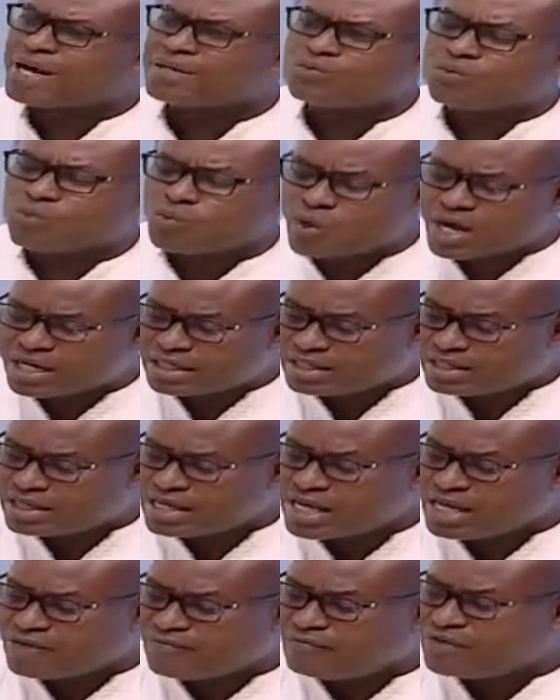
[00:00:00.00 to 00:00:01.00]
one
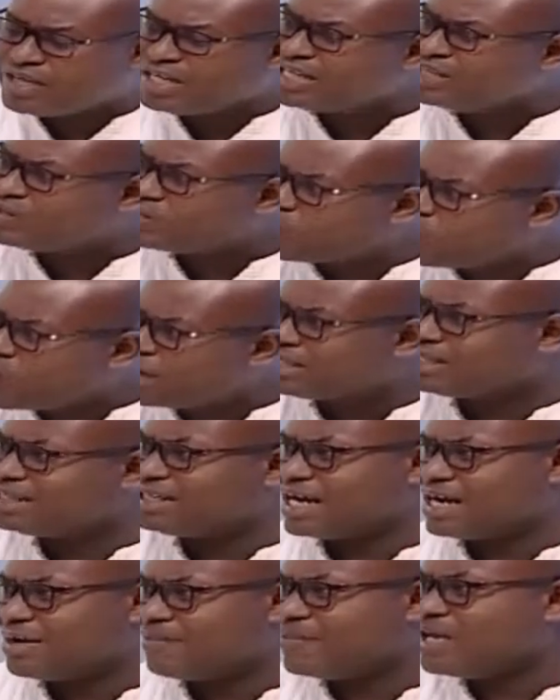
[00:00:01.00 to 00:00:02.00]
village, one
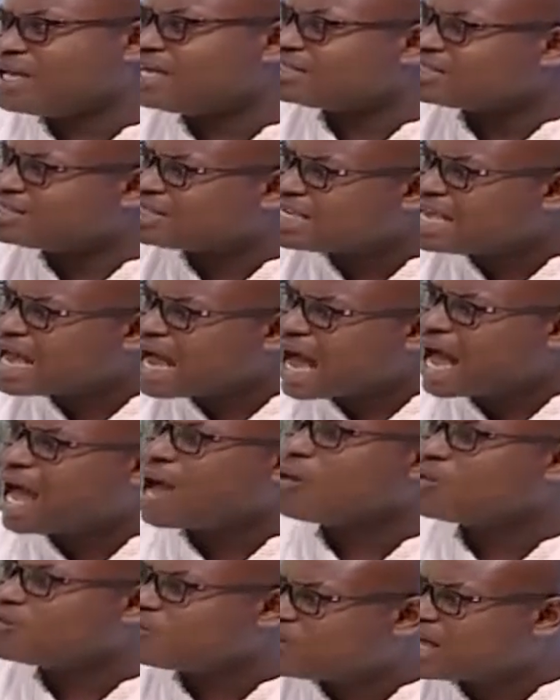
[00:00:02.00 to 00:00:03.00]
dam, to see
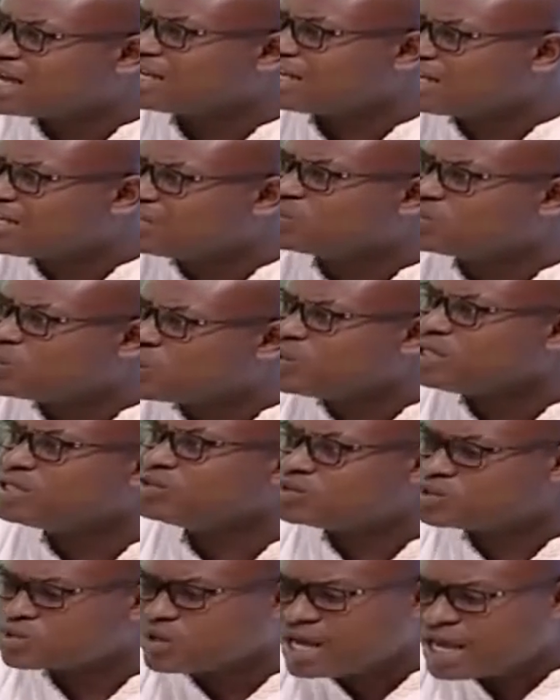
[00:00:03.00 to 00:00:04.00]
how that is going
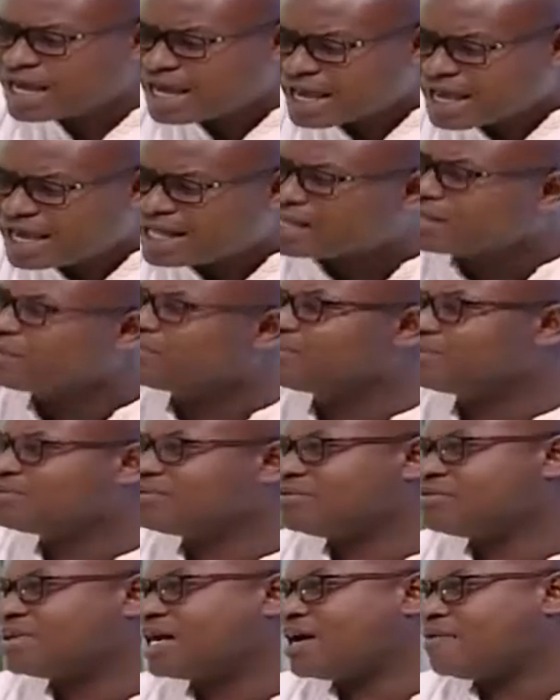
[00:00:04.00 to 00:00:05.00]
to help
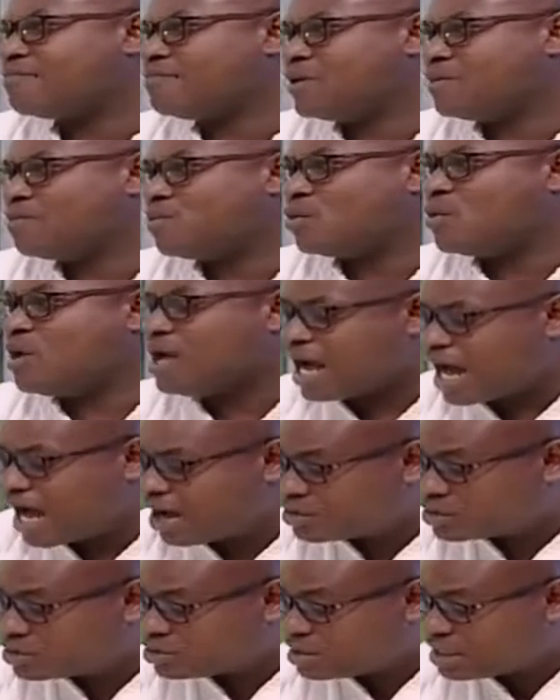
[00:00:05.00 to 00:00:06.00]
our people,
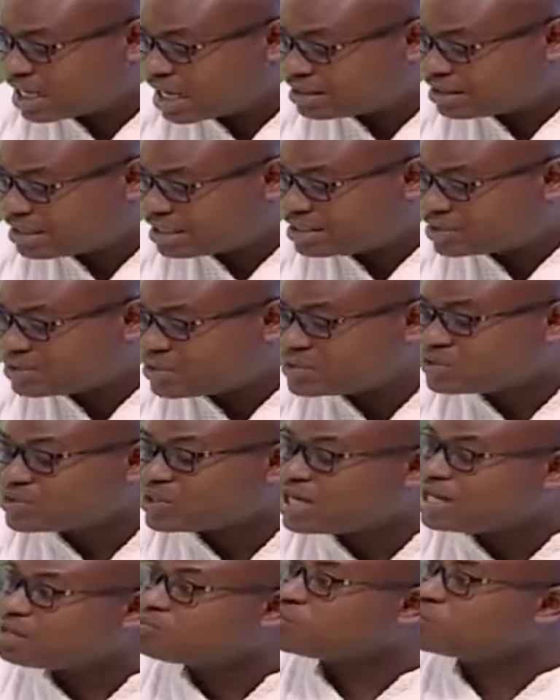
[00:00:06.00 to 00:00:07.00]
how, how that is going to
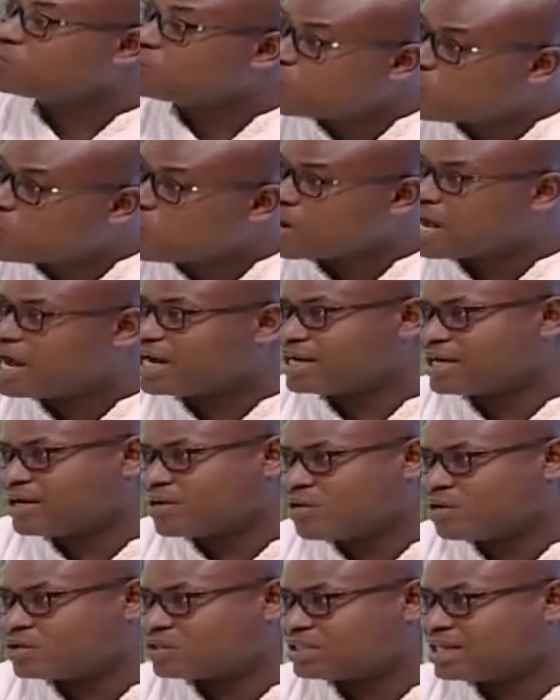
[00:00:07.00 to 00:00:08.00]
help grow
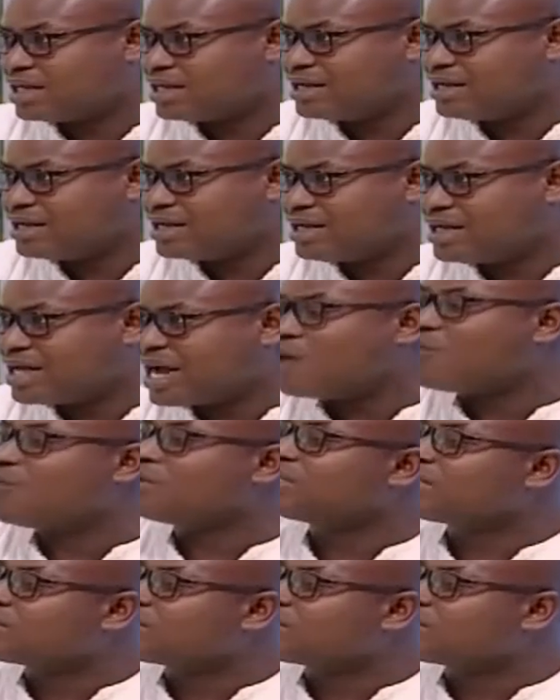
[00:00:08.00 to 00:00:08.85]
agriculture I want us